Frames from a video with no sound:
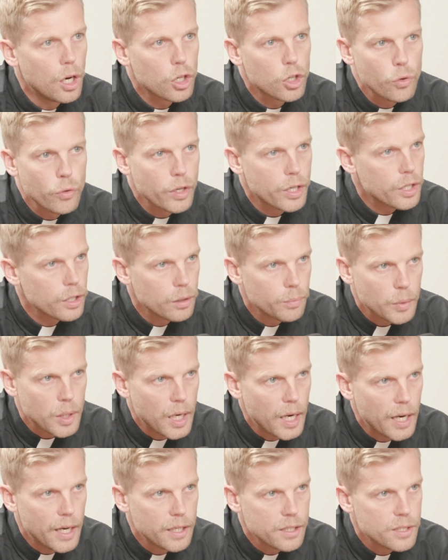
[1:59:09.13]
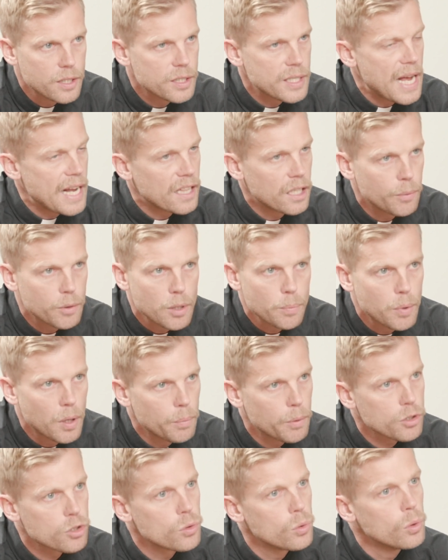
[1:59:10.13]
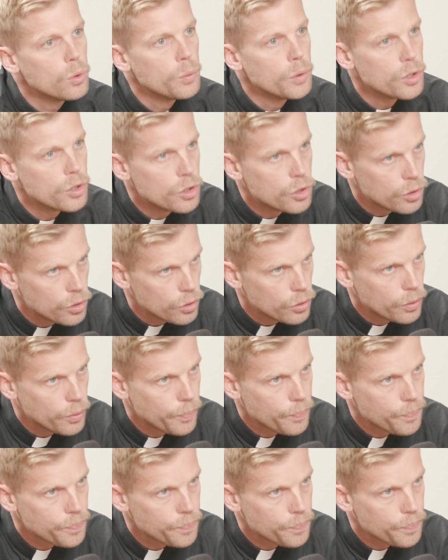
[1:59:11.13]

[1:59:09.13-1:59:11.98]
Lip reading: curriculum guides, exactly what the public school would do.